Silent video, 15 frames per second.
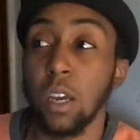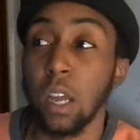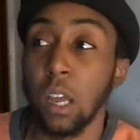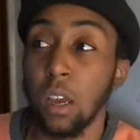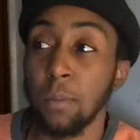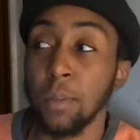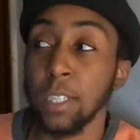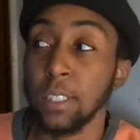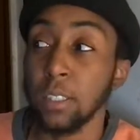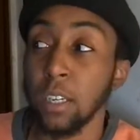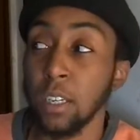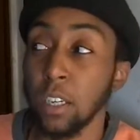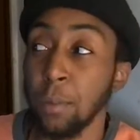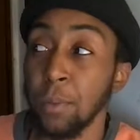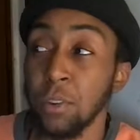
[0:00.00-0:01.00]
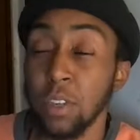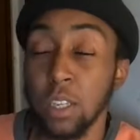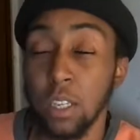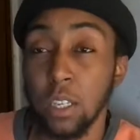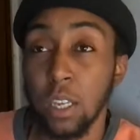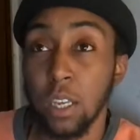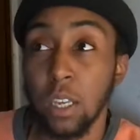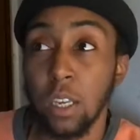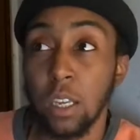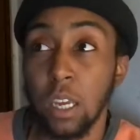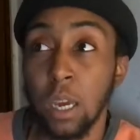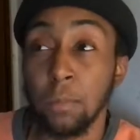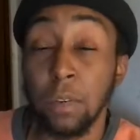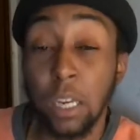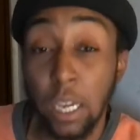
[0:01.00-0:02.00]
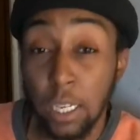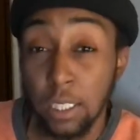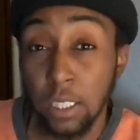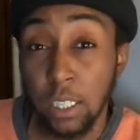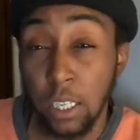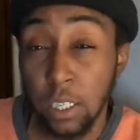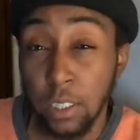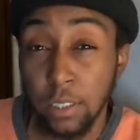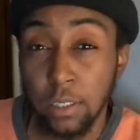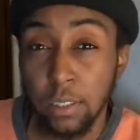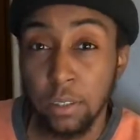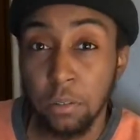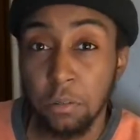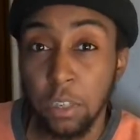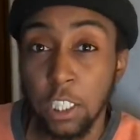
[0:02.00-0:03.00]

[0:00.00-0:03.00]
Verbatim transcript: Um, it's a community that I'm glad to get into,